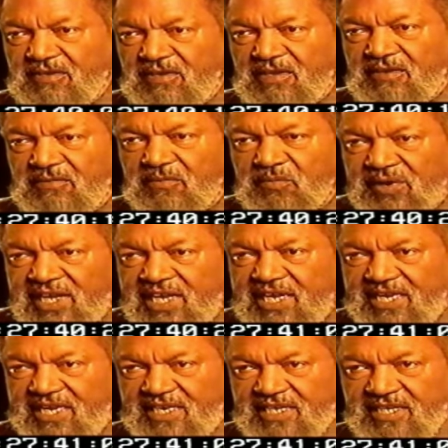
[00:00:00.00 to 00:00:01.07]
if
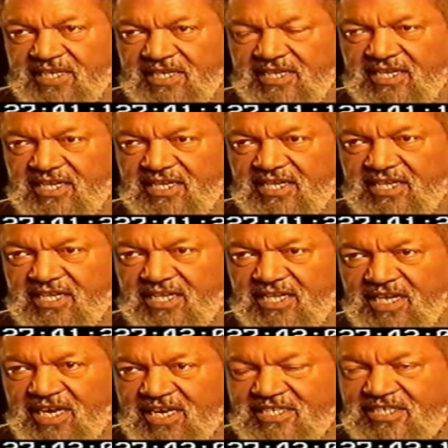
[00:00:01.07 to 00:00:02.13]
we
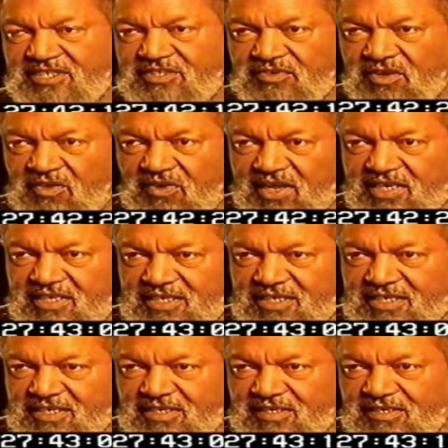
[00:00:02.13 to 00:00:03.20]
are destroyed,
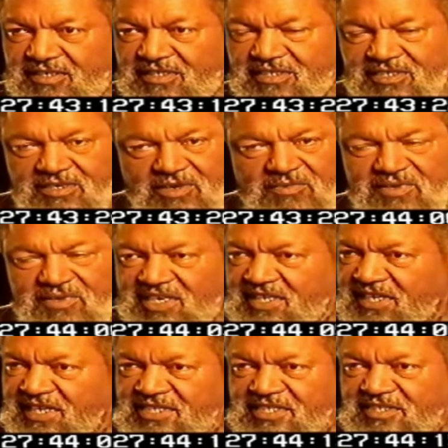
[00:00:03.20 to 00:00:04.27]
so will
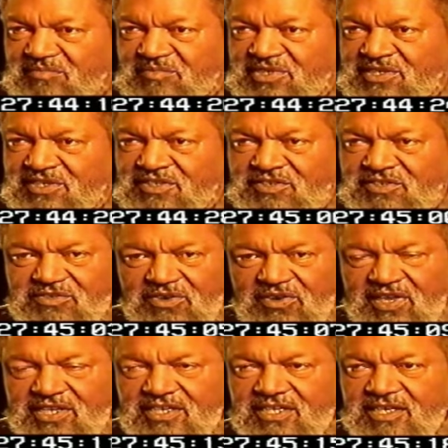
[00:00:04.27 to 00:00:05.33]
the nation be
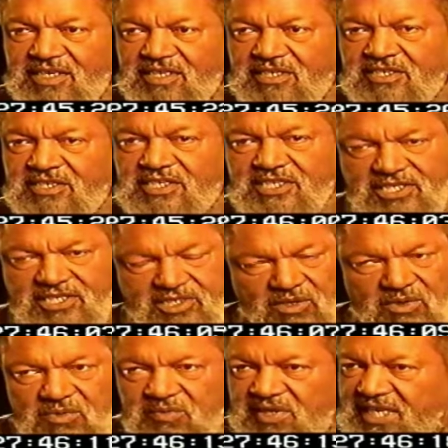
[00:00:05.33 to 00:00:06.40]
destroyed.
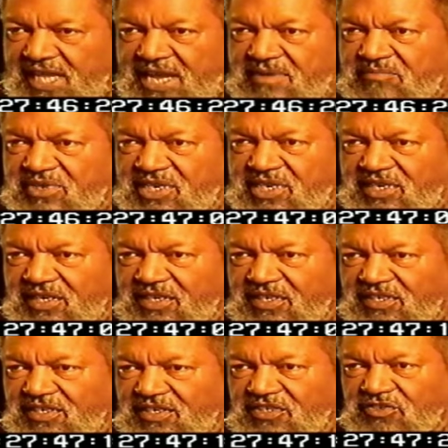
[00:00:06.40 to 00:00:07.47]
So will they be
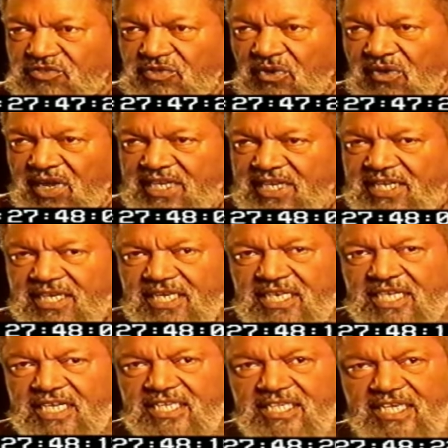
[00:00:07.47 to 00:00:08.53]
destroyed.
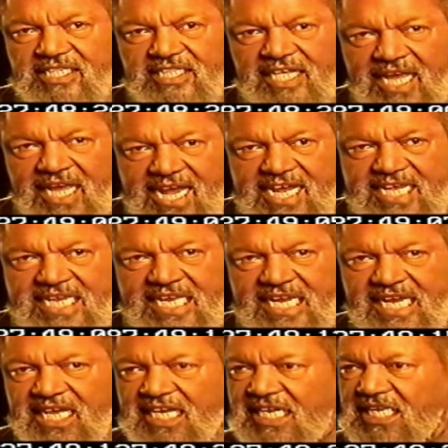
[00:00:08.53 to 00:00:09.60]
That they
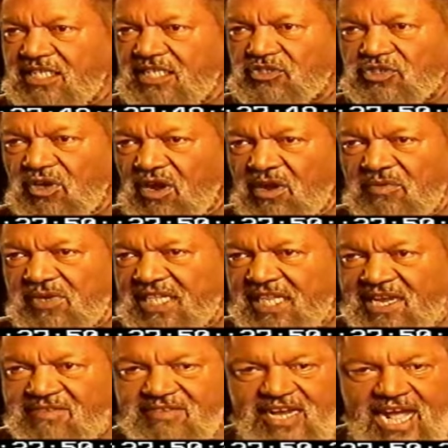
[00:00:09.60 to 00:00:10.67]
can't enjoy what
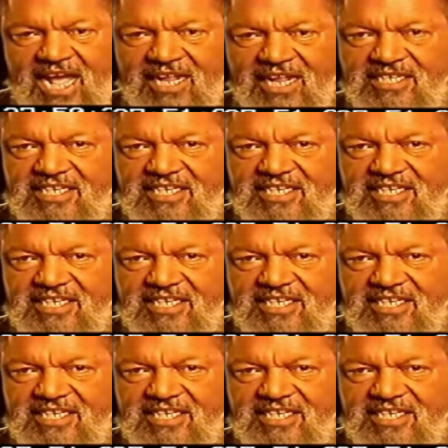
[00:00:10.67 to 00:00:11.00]
they've got